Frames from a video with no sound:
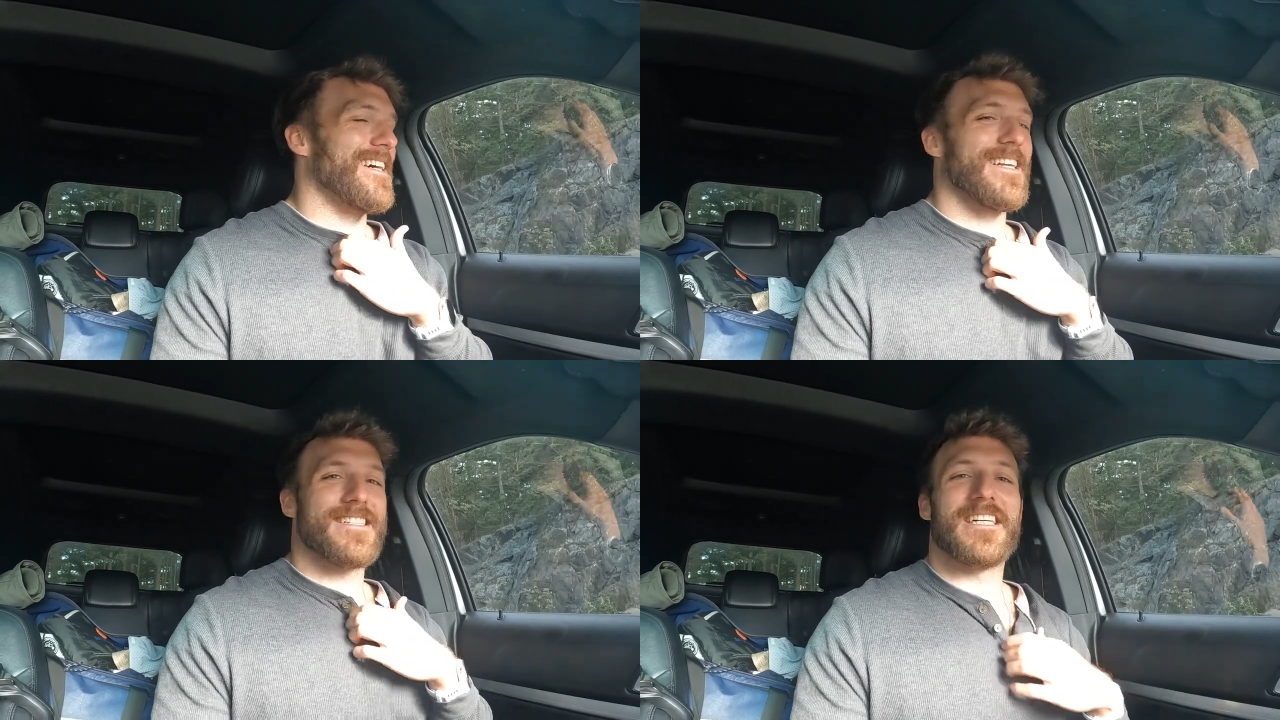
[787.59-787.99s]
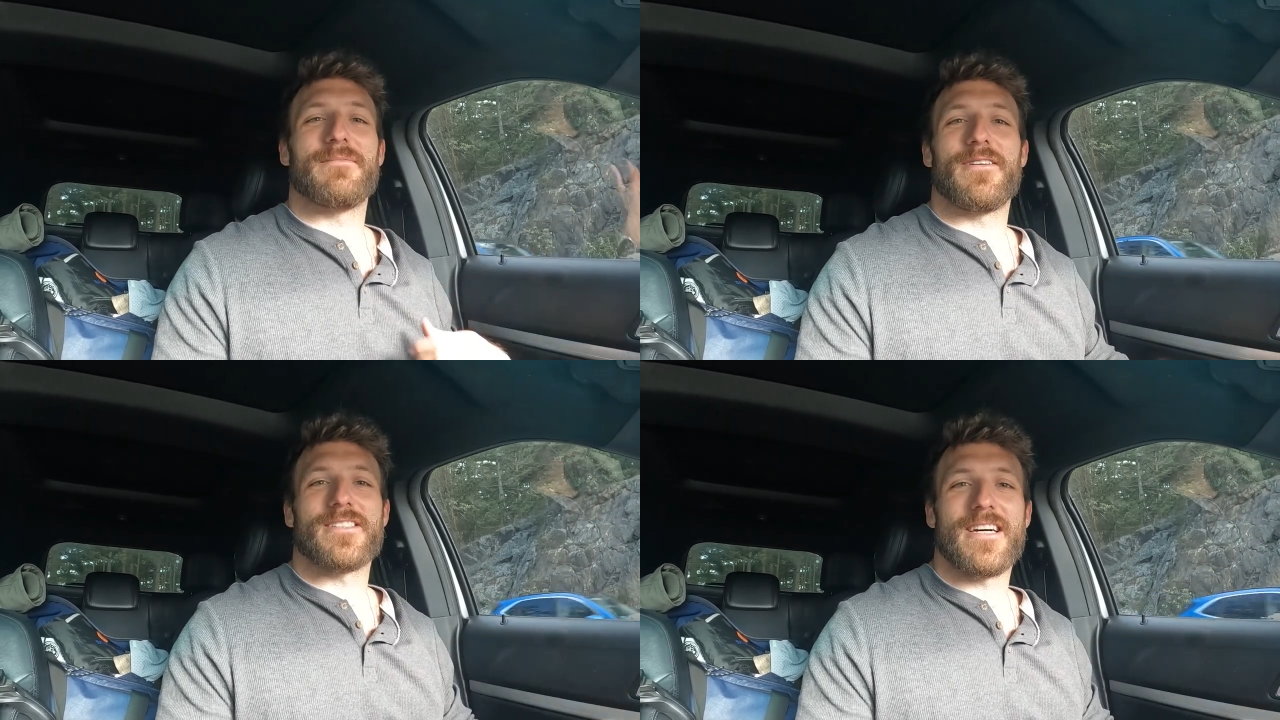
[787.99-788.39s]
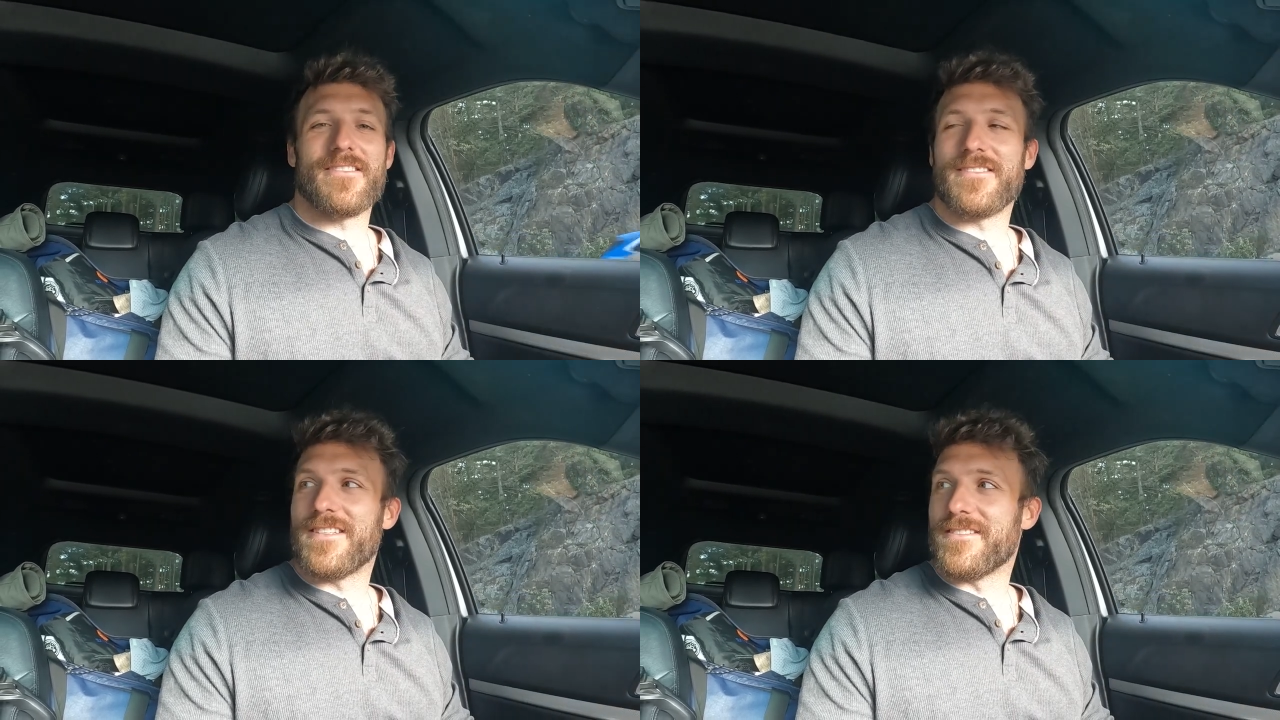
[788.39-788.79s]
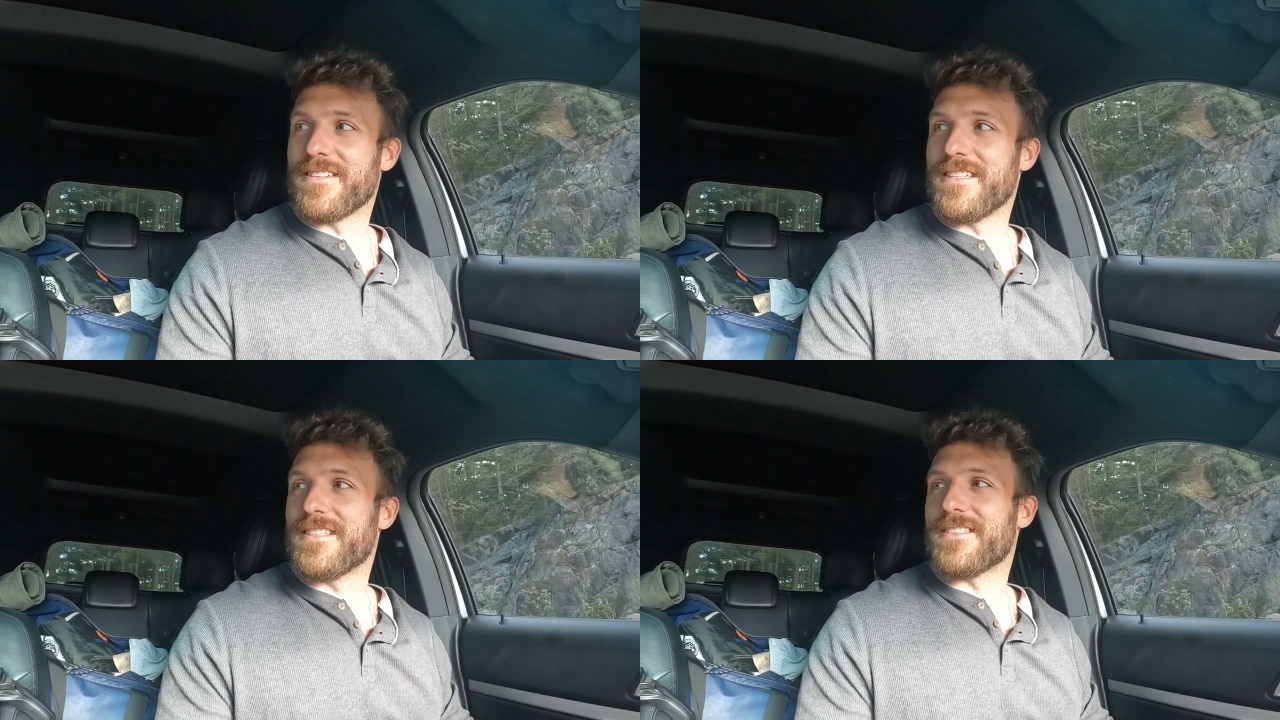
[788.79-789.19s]
I didn't tell him I was out here
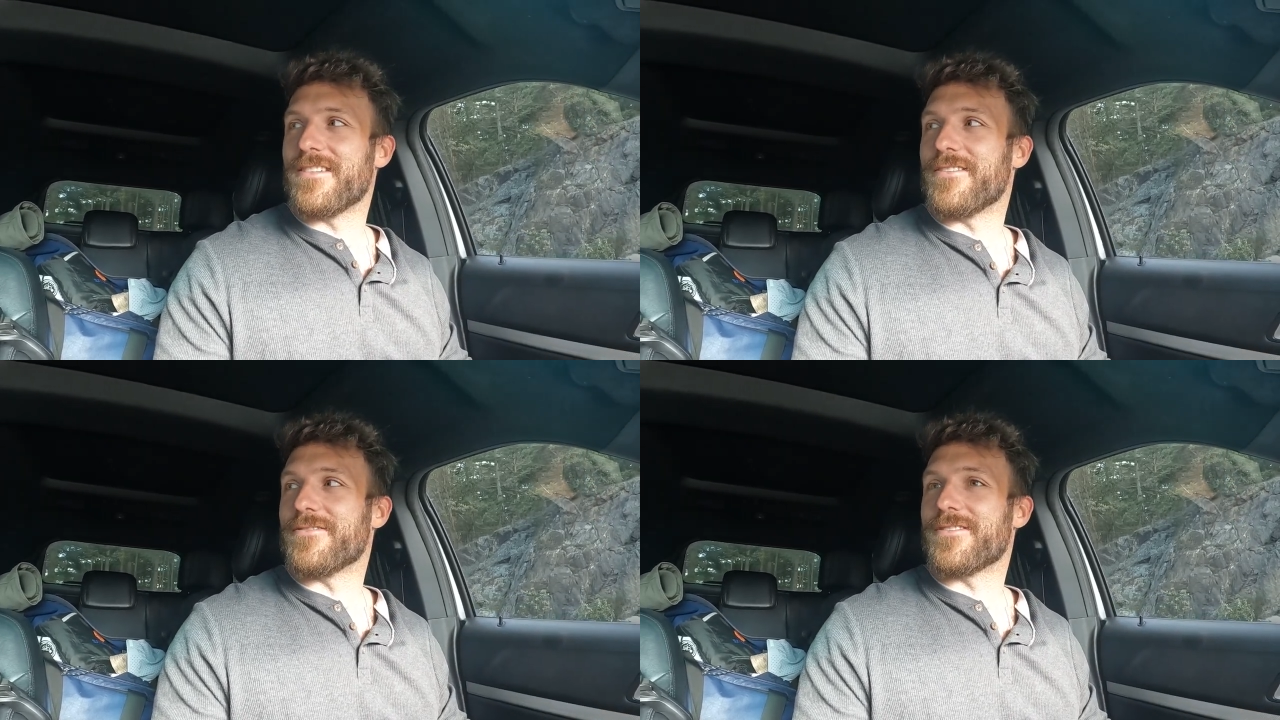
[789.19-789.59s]
either. He doesn't know,